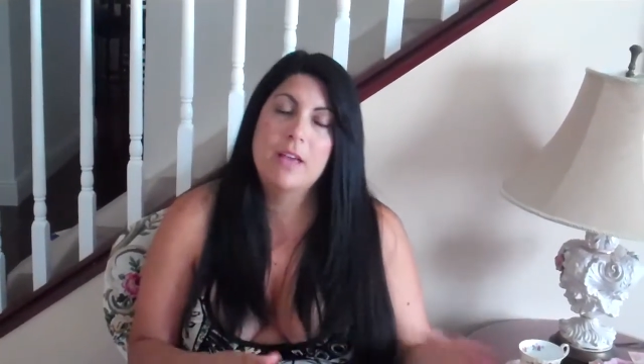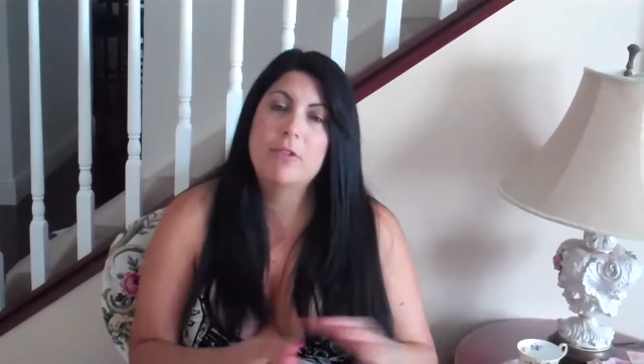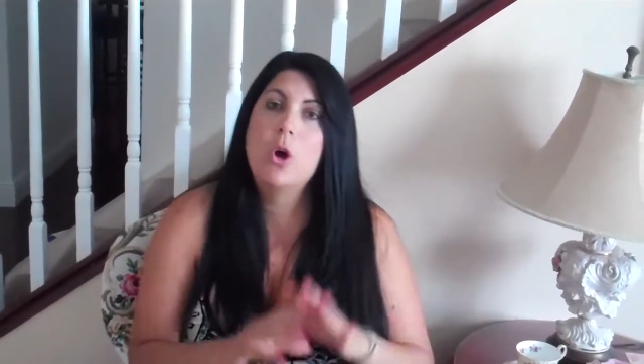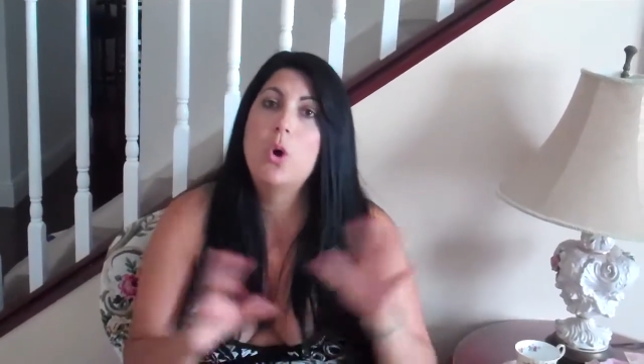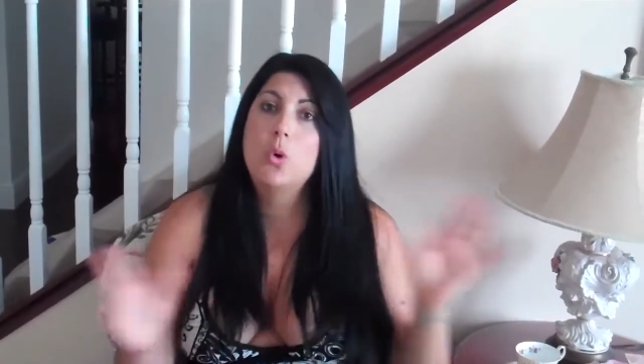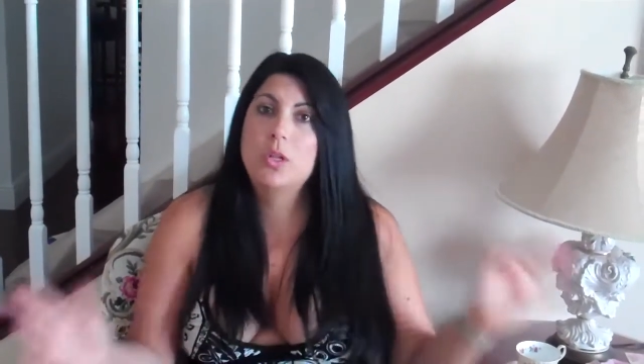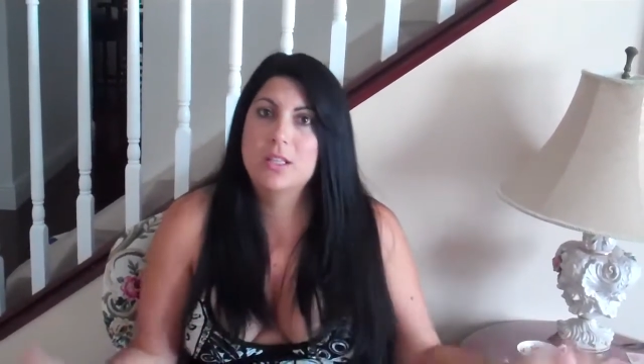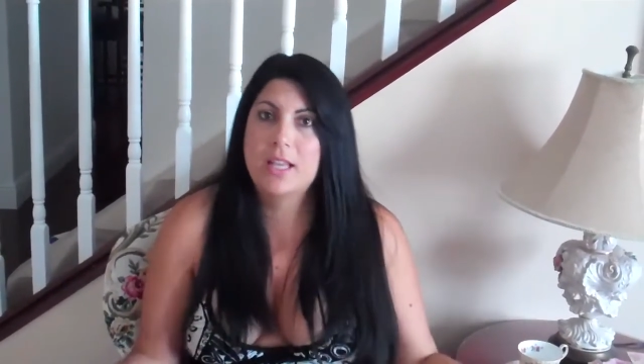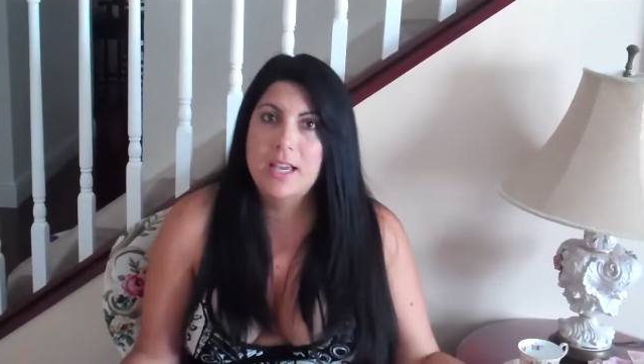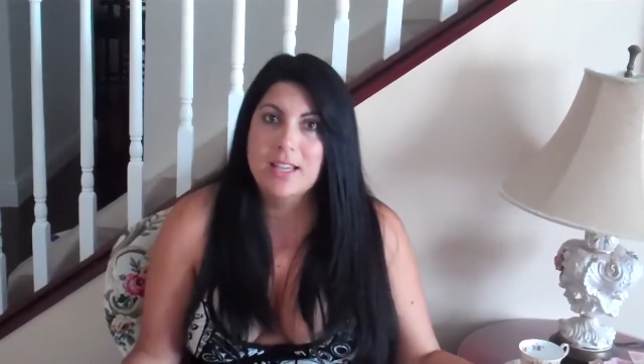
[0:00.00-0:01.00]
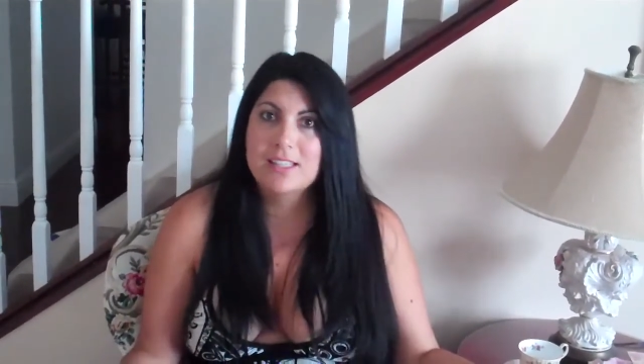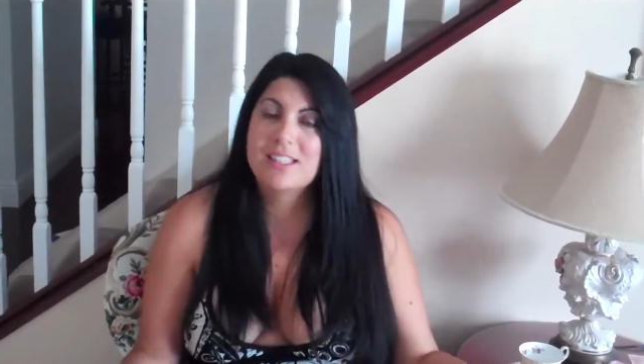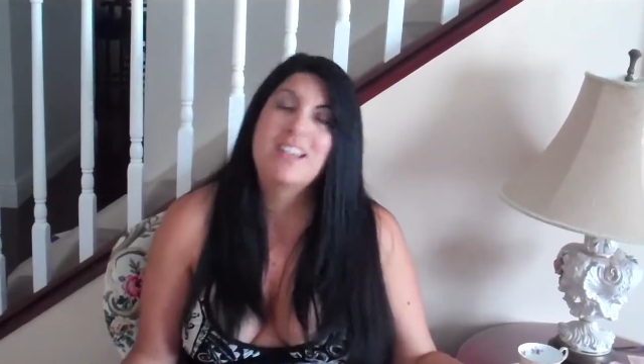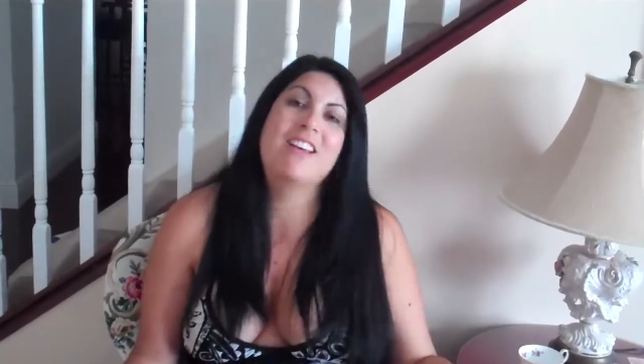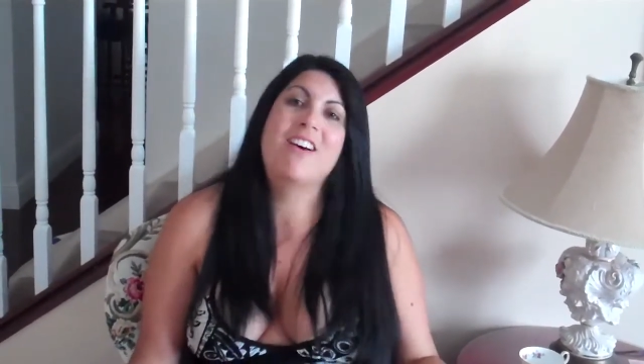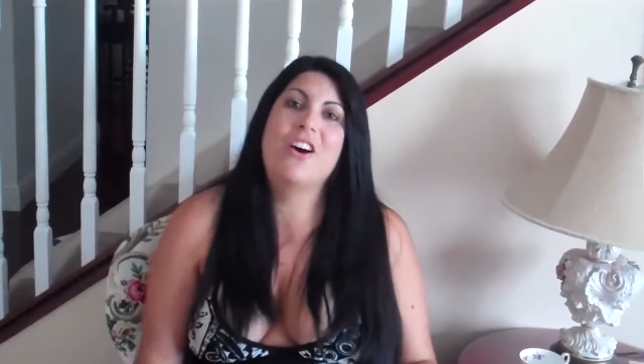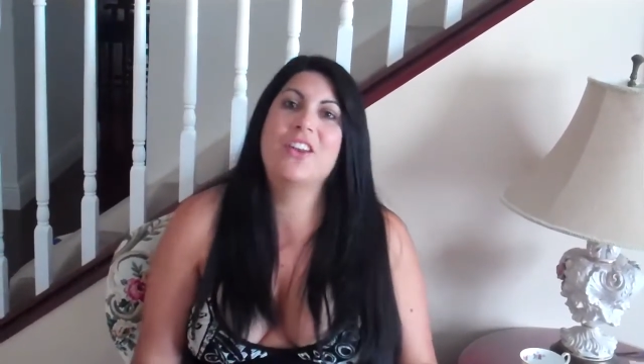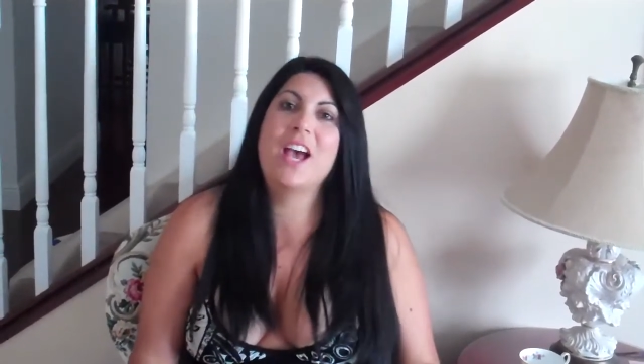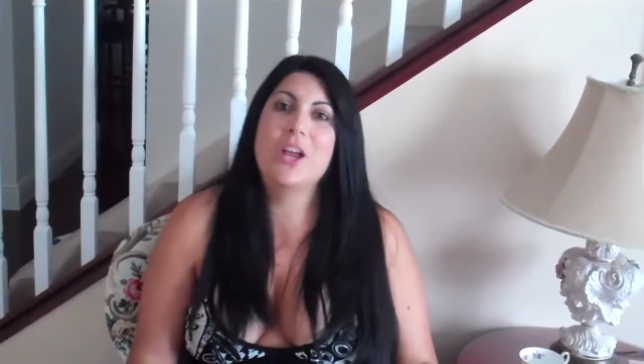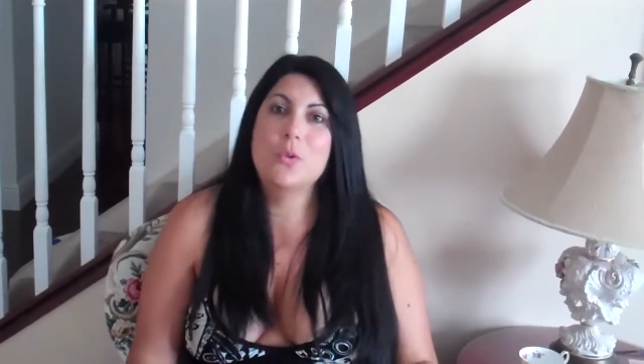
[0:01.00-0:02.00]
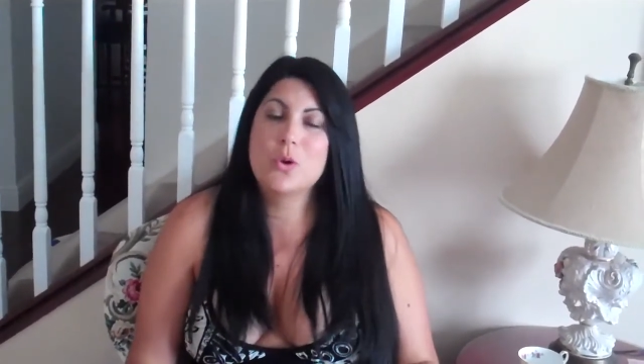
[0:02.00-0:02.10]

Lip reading: I have a whole class on how to